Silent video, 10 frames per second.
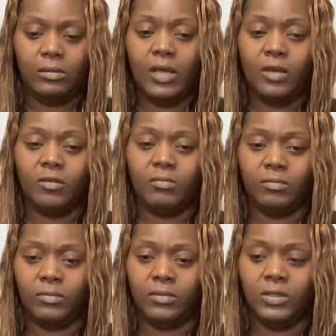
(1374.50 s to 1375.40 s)
I
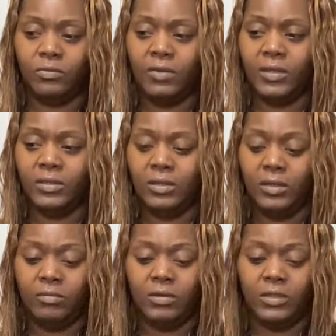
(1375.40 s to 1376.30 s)
hope just
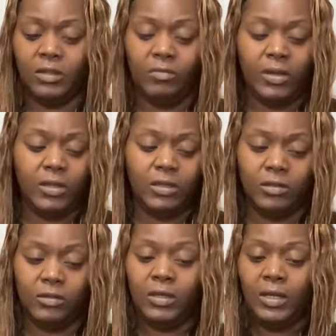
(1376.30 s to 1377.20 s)
resonated with somebody,
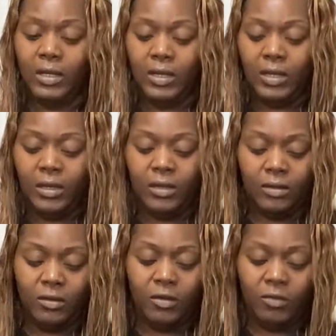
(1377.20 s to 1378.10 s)
but
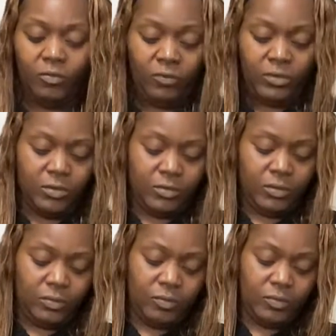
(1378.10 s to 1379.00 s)
I don't want to
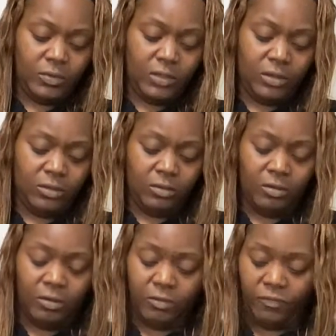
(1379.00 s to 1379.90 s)
sound
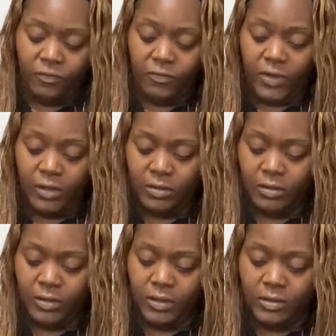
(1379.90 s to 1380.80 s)
more fucking
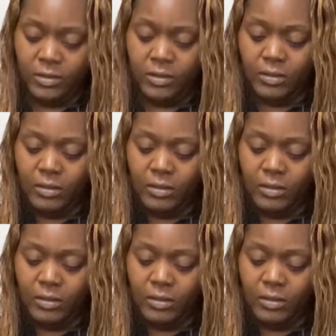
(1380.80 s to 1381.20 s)
crazy.